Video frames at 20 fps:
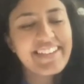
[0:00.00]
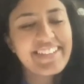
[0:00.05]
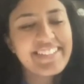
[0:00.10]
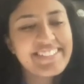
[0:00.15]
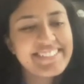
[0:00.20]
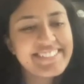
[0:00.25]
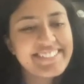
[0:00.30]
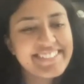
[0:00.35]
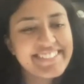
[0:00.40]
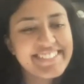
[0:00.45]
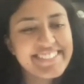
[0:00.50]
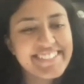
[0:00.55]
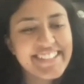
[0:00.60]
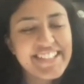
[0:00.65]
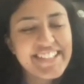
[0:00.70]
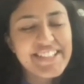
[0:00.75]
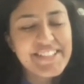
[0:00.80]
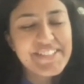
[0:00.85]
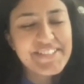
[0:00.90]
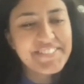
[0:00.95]
Yeah,
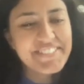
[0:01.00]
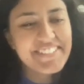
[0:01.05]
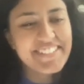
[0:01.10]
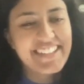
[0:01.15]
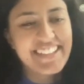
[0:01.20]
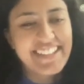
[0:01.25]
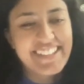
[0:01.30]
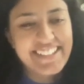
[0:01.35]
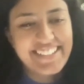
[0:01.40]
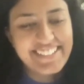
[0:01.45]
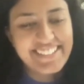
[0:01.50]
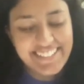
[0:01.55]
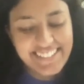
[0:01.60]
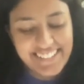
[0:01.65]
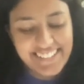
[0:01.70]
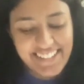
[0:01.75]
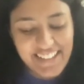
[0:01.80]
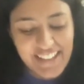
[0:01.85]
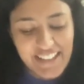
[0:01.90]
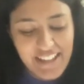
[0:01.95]
thank you for that.
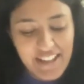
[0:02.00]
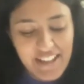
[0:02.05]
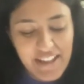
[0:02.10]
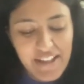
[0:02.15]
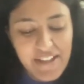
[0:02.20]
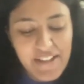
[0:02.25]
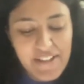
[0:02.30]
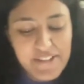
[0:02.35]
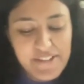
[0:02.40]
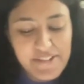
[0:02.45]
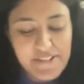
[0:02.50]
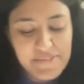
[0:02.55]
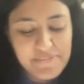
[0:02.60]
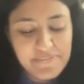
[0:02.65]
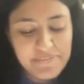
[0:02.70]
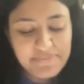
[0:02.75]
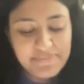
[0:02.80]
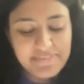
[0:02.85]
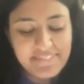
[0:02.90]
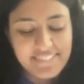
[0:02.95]

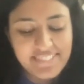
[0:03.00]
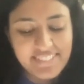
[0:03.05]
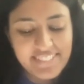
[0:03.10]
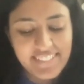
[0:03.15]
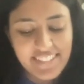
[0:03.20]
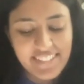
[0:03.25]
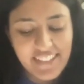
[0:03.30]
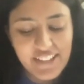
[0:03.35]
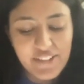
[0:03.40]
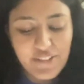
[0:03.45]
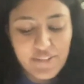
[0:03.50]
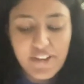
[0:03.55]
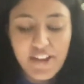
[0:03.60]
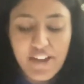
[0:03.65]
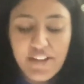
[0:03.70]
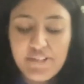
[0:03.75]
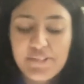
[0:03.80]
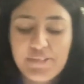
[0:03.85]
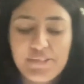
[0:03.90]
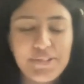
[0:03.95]
Um, and I,
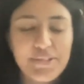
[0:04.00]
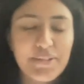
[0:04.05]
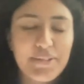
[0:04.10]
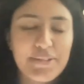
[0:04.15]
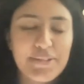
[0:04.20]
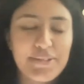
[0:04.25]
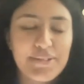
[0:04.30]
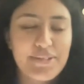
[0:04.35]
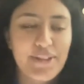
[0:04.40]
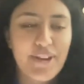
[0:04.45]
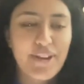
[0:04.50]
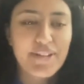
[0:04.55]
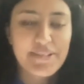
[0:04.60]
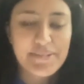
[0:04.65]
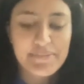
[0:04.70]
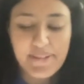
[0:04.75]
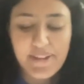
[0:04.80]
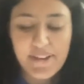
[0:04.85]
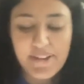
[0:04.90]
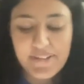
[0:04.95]
I know you also talked
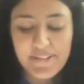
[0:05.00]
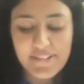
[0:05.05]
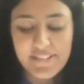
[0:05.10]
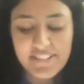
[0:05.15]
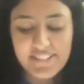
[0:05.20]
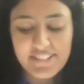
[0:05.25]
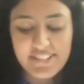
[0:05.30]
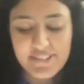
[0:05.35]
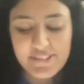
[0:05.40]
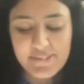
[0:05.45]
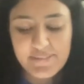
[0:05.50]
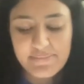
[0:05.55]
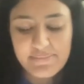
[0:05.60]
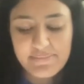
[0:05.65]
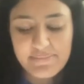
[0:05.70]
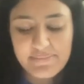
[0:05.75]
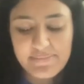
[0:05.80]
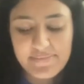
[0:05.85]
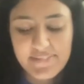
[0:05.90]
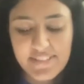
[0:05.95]
about
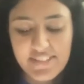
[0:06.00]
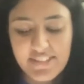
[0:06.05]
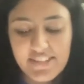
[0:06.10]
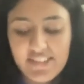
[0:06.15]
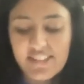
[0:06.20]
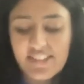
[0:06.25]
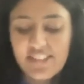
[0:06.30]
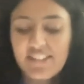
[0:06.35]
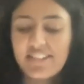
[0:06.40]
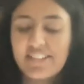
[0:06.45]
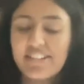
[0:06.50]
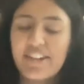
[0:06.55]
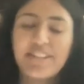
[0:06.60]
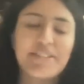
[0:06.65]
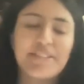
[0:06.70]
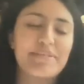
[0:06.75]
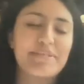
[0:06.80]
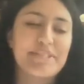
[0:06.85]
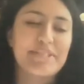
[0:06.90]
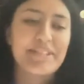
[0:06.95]
um, the
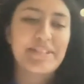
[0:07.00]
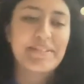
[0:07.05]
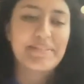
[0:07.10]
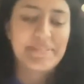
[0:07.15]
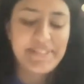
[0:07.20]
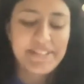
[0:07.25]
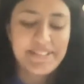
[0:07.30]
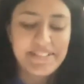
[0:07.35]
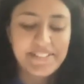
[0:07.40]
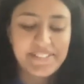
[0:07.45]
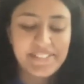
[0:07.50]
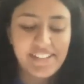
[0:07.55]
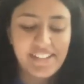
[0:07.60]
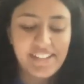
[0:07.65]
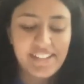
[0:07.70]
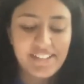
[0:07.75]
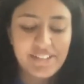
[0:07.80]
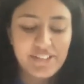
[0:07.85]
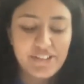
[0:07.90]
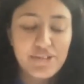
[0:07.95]
Gandhi Museum. So,
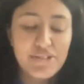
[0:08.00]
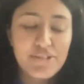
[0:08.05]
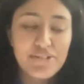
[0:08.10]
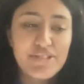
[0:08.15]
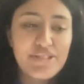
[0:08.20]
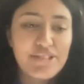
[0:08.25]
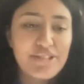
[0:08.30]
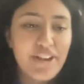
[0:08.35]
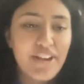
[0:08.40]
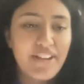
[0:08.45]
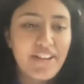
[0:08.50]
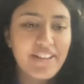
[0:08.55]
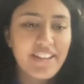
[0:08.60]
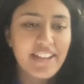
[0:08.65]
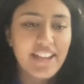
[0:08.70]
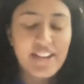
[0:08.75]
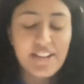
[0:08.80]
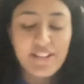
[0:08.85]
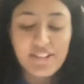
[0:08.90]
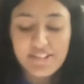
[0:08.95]
uh, could you just talk
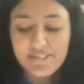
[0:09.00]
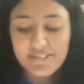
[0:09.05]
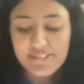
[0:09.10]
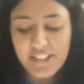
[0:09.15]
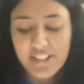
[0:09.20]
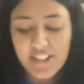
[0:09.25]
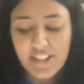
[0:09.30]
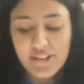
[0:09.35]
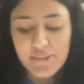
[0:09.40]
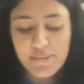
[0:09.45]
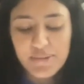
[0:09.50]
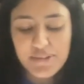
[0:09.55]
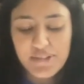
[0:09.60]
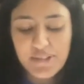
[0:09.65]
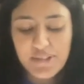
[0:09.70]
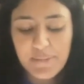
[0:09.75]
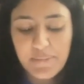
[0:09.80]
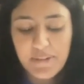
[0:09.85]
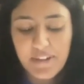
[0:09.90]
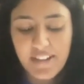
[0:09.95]
uh, the Gandhi
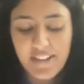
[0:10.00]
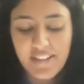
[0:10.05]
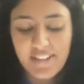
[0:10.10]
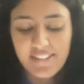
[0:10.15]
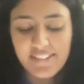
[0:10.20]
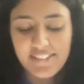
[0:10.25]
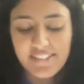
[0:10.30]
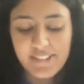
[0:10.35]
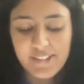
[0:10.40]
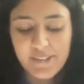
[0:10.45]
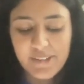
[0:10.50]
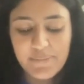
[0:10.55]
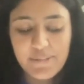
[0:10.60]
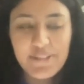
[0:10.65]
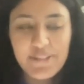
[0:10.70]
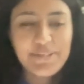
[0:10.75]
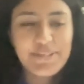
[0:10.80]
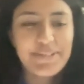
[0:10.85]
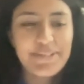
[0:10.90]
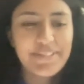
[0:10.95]
Museum and um,
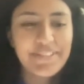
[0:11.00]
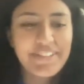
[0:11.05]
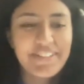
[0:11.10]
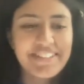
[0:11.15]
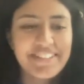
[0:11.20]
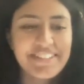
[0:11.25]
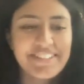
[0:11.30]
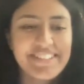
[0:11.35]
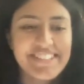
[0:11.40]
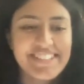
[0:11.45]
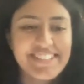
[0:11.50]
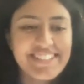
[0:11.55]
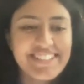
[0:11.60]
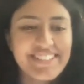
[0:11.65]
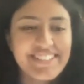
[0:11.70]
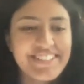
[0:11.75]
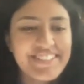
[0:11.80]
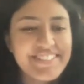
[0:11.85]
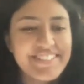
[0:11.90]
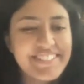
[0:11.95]
Hindus of Greater Houston?
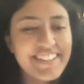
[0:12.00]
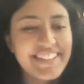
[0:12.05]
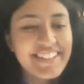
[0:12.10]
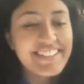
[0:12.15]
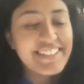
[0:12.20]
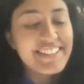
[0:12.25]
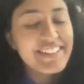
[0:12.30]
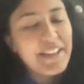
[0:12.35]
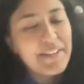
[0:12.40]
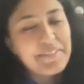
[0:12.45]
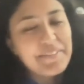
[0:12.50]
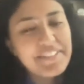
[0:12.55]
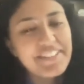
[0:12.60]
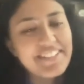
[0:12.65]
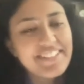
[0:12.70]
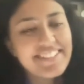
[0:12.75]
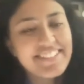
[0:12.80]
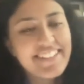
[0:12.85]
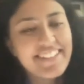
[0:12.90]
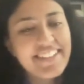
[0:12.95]
Could you uh, elaborate
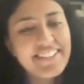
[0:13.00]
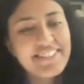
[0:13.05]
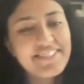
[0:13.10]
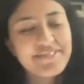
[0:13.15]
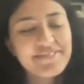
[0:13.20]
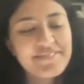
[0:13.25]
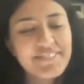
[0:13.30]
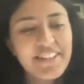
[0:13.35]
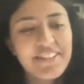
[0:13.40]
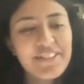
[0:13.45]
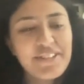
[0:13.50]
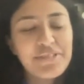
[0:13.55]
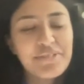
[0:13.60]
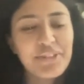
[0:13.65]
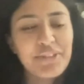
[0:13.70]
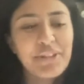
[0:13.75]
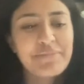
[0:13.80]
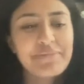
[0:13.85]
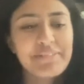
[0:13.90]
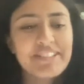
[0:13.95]
on that and your
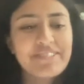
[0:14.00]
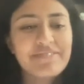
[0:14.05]
involvement?